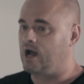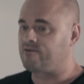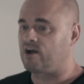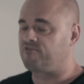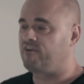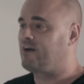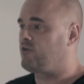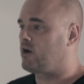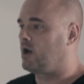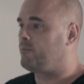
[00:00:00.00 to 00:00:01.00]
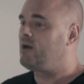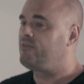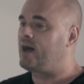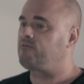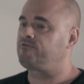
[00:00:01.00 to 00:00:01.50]
I've got 500 on.
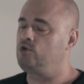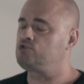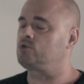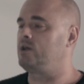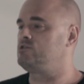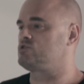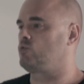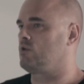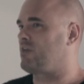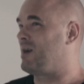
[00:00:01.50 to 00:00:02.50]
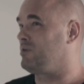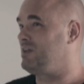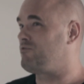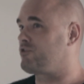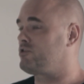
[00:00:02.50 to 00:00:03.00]
That future wager is worth, I
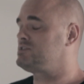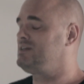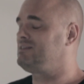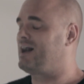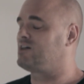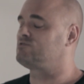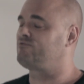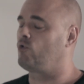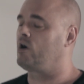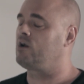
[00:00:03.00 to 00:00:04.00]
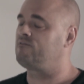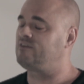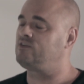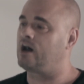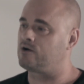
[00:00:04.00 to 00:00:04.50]
believe,
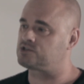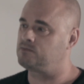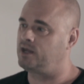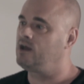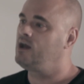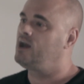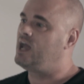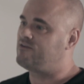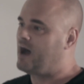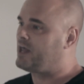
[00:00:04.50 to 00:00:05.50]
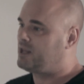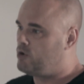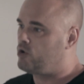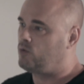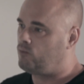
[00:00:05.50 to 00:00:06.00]
$13,450 to me if Highly
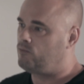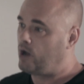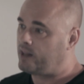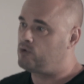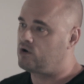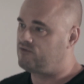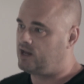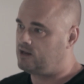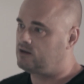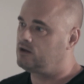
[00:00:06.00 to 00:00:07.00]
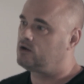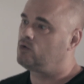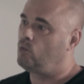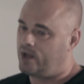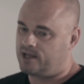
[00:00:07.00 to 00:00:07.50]
Motivated
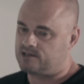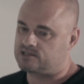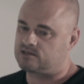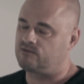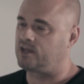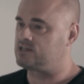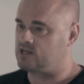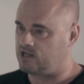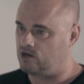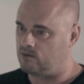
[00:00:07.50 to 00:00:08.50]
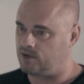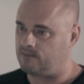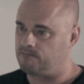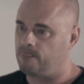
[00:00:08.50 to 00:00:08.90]
wins the Kentucky Derby.